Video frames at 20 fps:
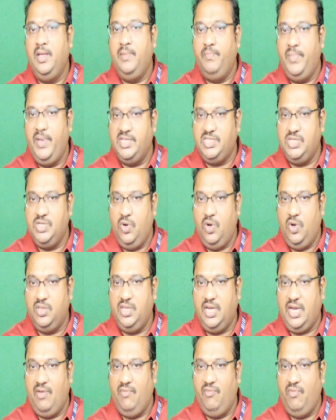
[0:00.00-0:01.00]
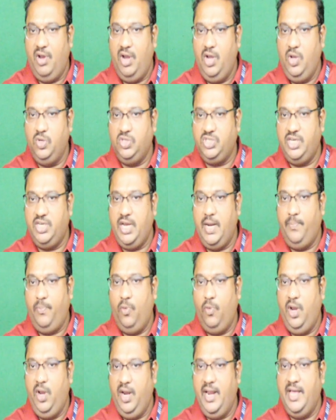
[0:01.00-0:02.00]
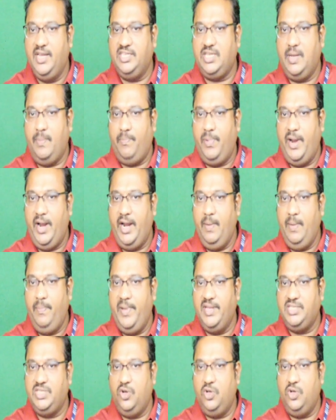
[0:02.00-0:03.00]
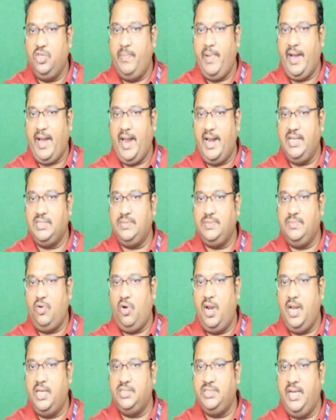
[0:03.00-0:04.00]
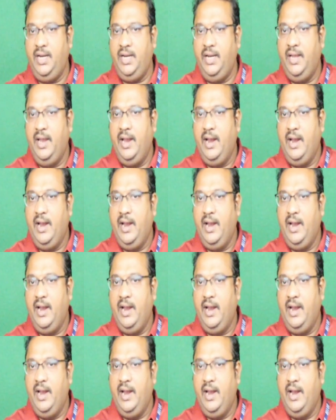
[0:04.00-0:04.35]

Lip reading: Basing on the convolution and pooling layers applied, and basing on the mechanism called as an